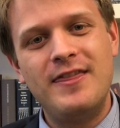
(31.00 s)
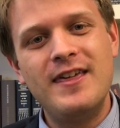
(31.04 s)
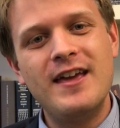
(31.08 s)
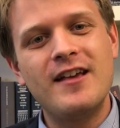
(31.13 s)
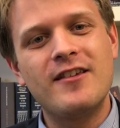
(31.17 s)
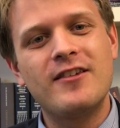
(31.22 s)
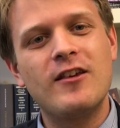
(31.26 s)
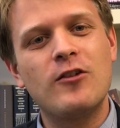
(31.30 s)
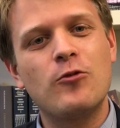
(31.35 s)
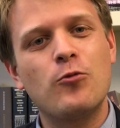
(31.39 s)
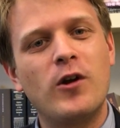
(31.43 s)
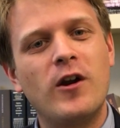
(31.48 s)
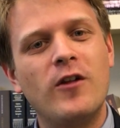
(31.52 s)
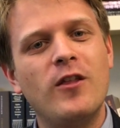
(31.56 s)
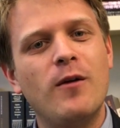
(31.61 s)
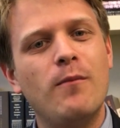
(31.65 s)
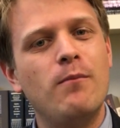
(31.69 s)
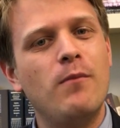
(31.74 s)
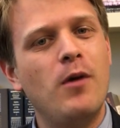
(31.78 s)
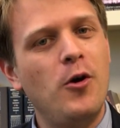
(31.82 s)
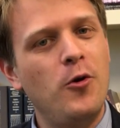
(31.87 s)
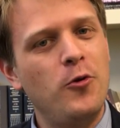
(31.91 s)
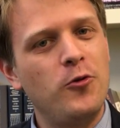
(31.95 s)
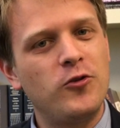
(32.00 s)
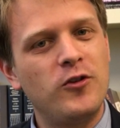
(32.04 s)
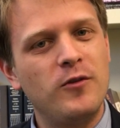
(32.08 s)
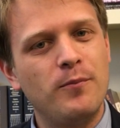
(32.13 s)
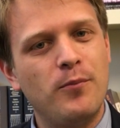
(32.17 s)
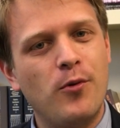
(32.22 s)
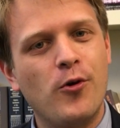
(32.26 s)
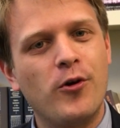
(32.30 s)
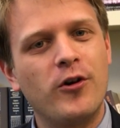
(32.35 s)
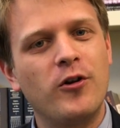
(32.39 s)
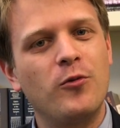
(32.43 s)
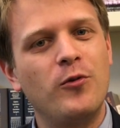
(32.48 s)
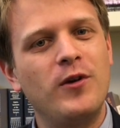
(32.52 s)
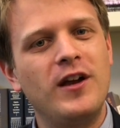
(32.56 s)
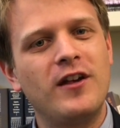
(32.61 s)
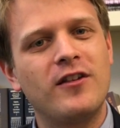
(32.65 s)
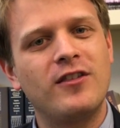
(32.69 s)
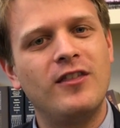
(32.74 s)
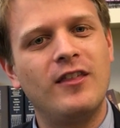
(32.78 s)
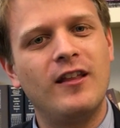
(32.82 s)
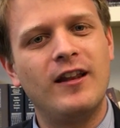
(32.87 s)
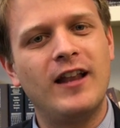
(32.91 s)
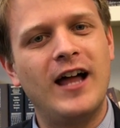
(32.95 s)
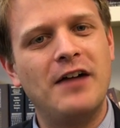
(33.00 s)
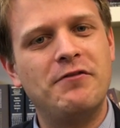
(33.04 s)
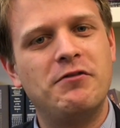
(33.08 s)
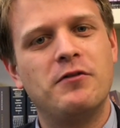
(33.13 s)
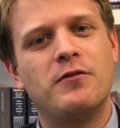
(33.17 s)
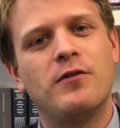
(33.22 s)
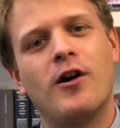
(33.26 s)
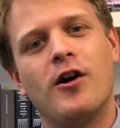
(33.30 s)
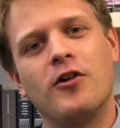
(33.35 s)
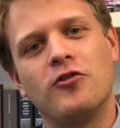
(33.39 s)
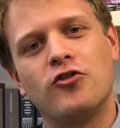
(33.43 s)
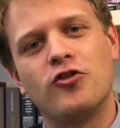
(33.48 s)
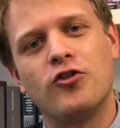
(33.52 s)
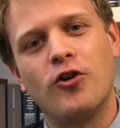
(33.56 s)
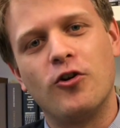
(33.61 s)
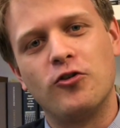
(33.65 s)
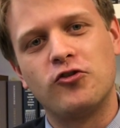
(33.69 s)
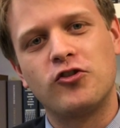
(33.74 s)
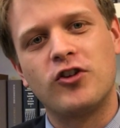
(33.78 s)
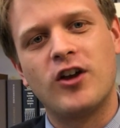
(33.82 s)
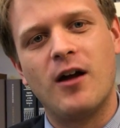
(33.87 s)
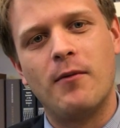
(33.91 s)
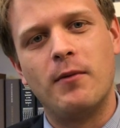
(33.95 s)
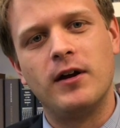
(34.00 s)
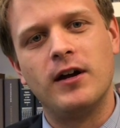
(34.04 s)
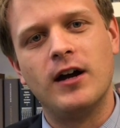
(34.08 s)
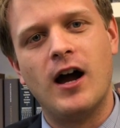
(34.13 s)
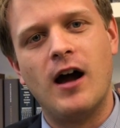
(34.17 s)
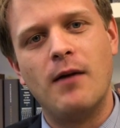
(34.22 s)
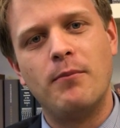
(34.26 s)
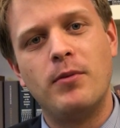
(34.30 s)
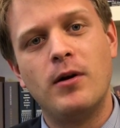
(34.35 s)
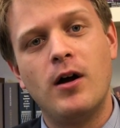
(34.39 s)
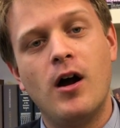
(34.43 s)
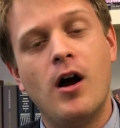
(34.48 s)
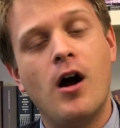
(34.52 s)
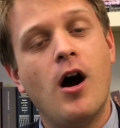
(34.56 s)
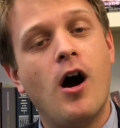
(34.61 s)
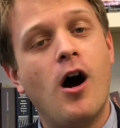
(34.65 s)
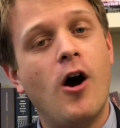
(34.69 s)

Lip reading: This is one of the most important weeks in the life of our church coming up.